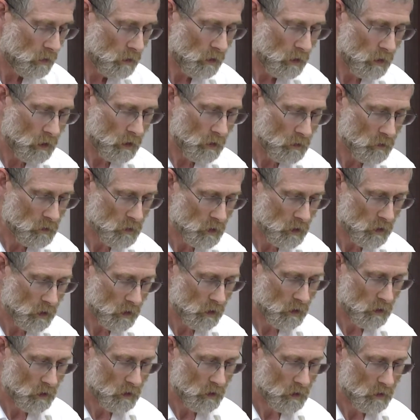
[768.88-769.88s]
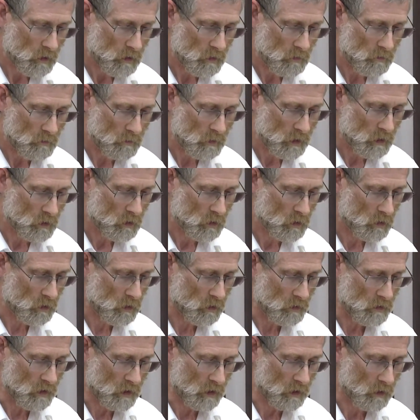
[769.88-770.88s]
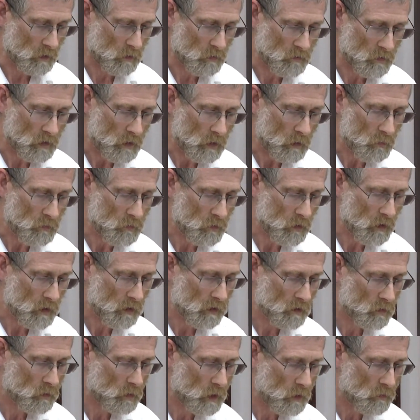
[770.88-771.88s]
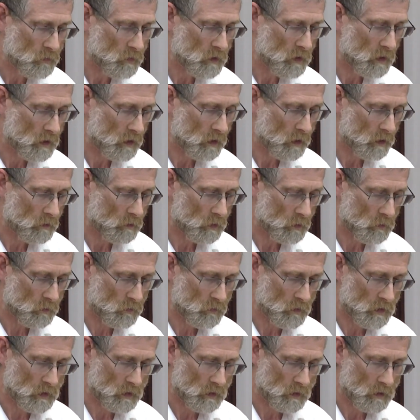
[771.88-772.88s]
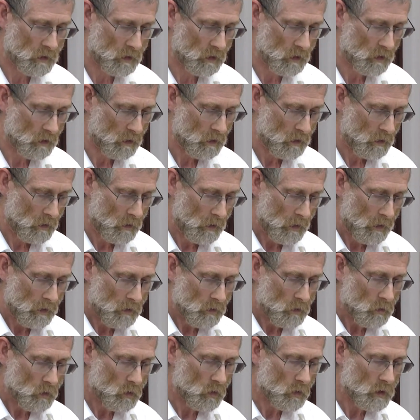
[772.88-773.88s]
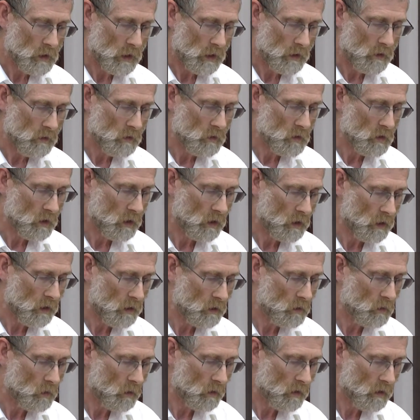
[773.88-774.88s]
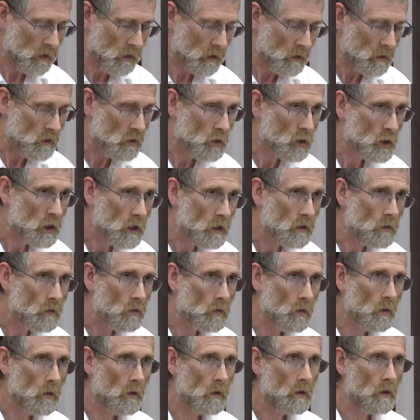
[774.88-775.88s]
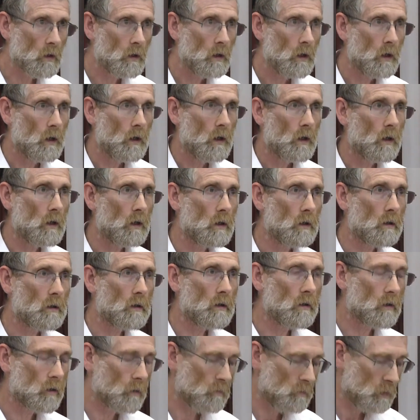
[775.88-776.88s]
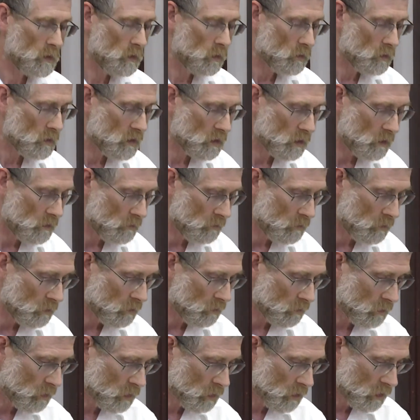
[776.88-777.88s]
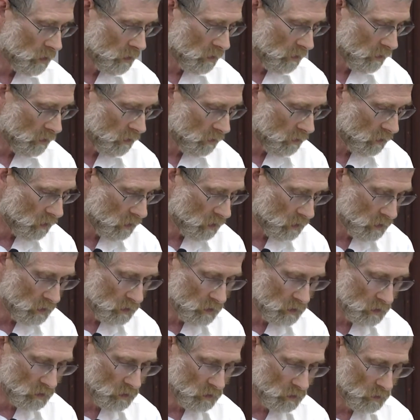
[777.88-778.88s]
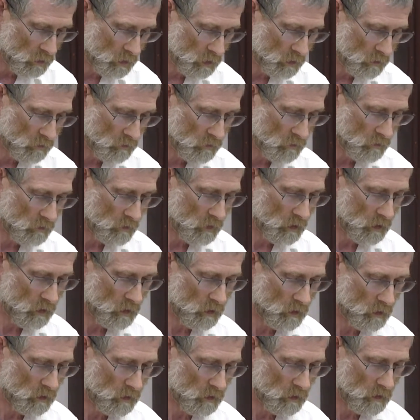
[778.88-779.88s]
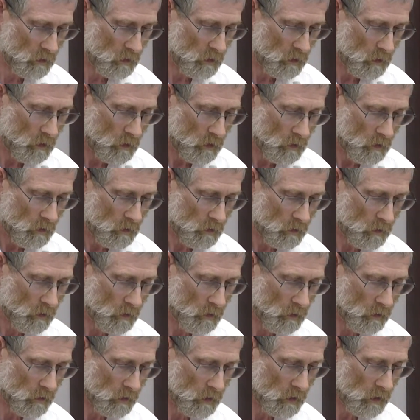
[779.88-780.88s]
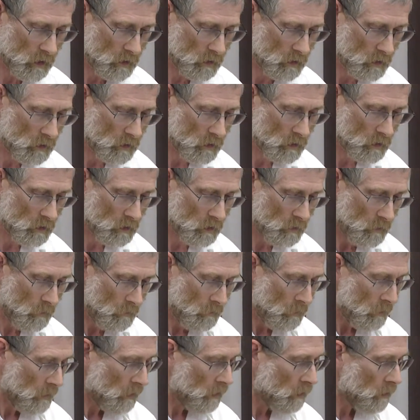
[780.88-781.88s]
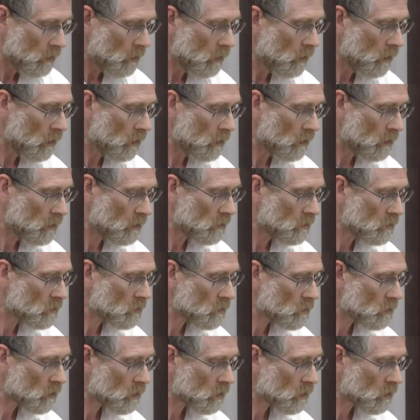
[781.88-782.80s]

and early Mid-Gaonic. The very first references one finds to calendar cycles in general are in the Piyutim, which are associated with the Kalir. And